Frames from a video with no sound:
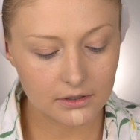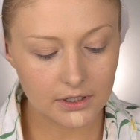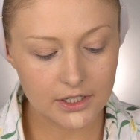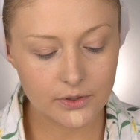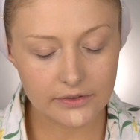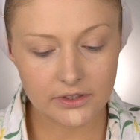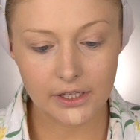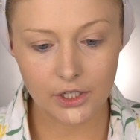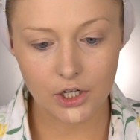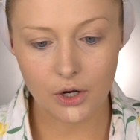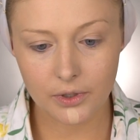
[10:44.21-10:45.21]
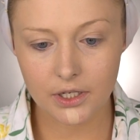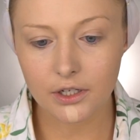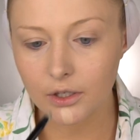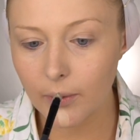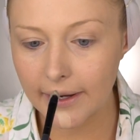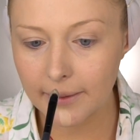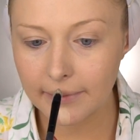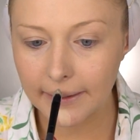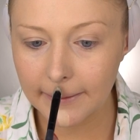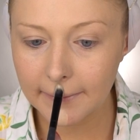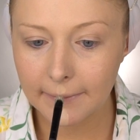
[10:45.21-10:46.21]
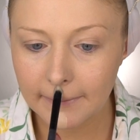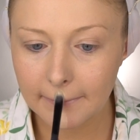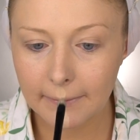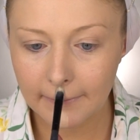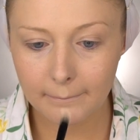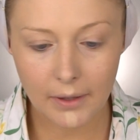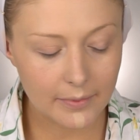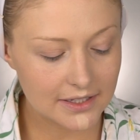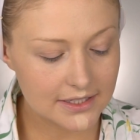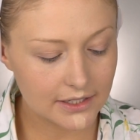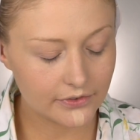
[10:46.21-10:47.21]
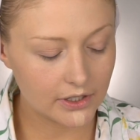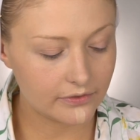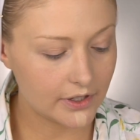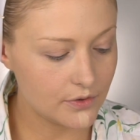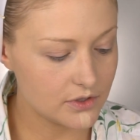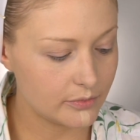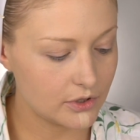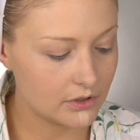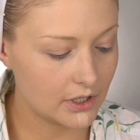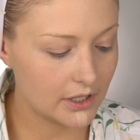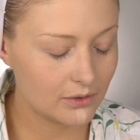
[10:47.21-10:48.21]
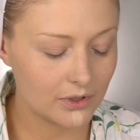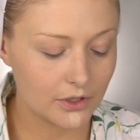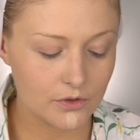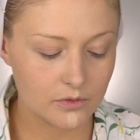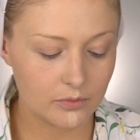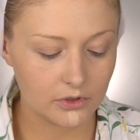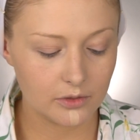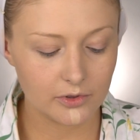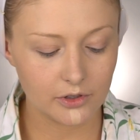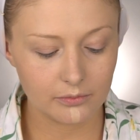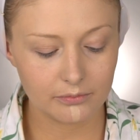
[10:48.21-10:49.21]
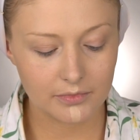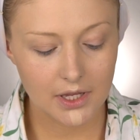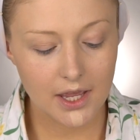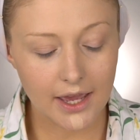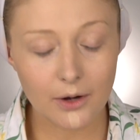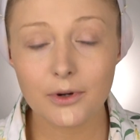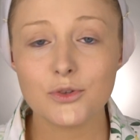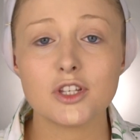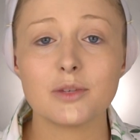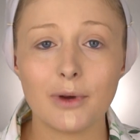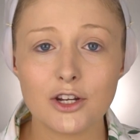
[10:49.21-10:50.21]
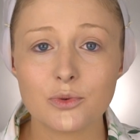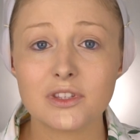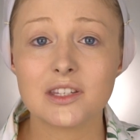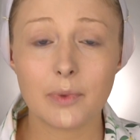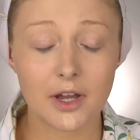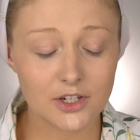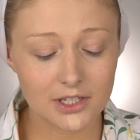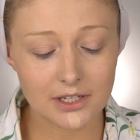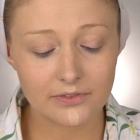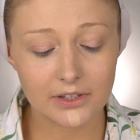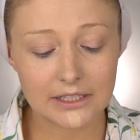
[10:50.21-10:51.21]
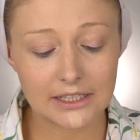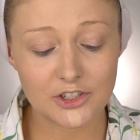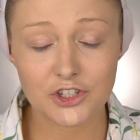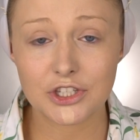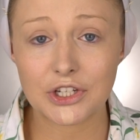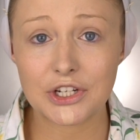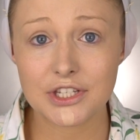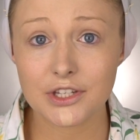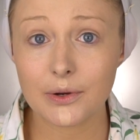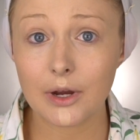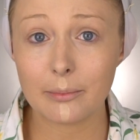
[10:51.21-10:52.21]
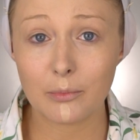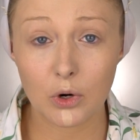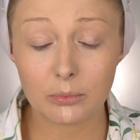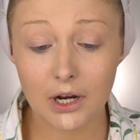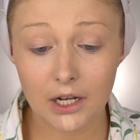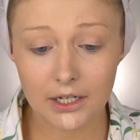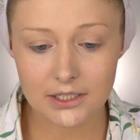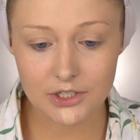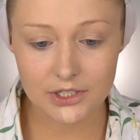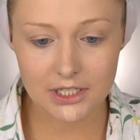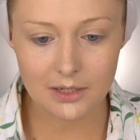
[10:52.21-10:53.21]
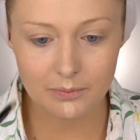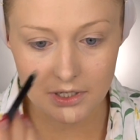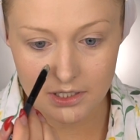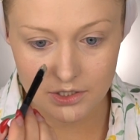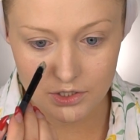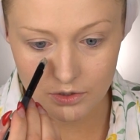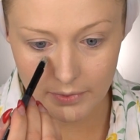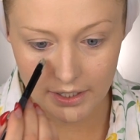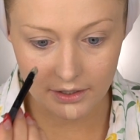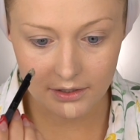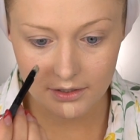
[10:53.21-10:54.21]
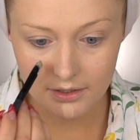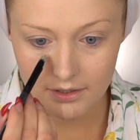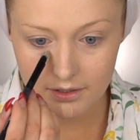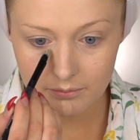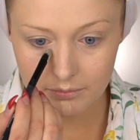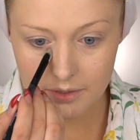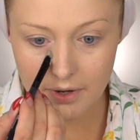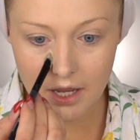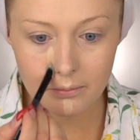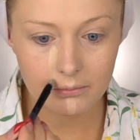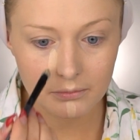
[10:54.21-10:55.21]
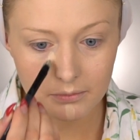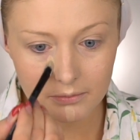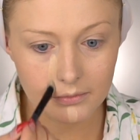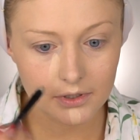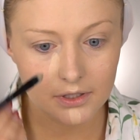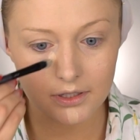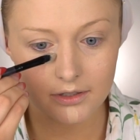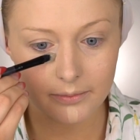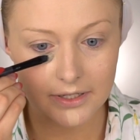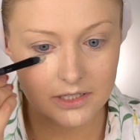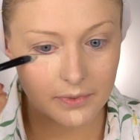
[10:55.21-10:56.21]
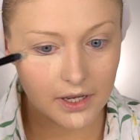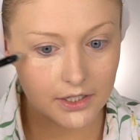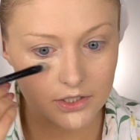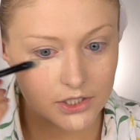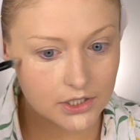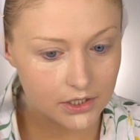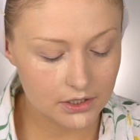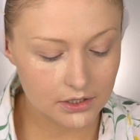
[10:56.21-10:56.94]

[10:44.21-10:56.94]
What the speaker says: I do have to like go in here quite a bit. Maybe it's different if I use I don't want to use a beauty. I don't want to use a sponge with a sponge because I feel like that's just going to soak up more product and just keep it into my Bebop, into my sponge.